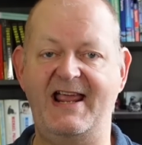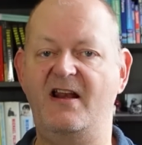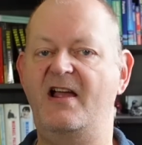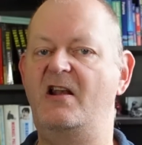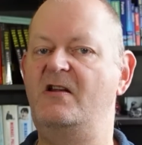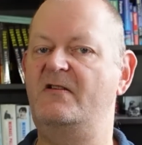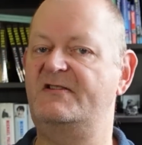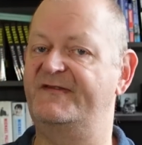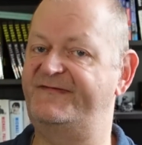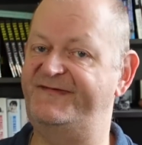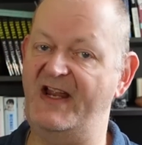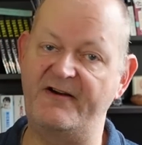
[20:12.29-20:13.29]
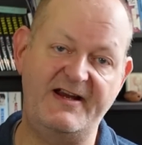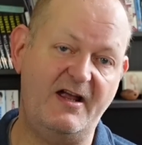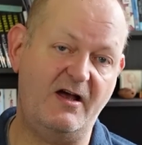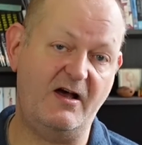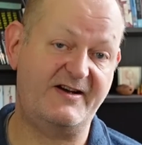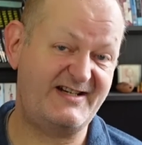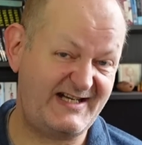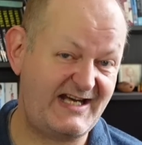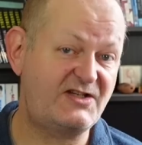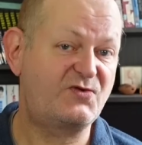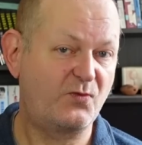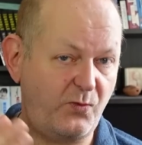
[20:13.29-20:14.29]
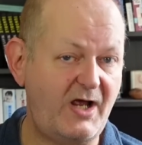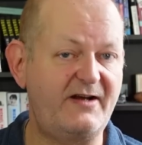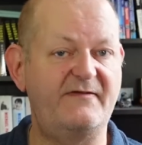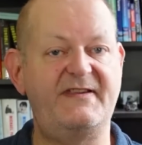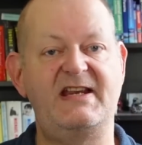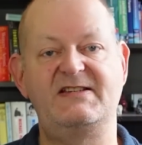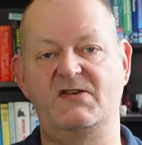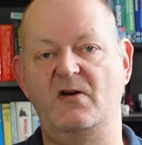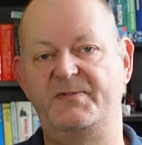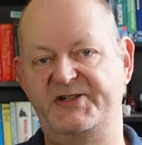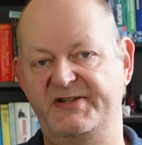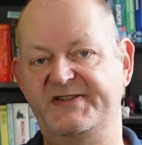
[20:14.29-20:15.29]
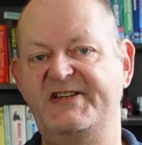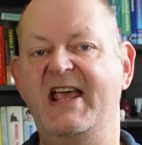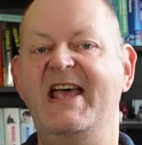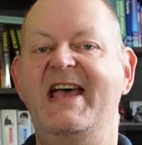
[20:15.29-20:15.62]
And I looked very hard at each one of these options,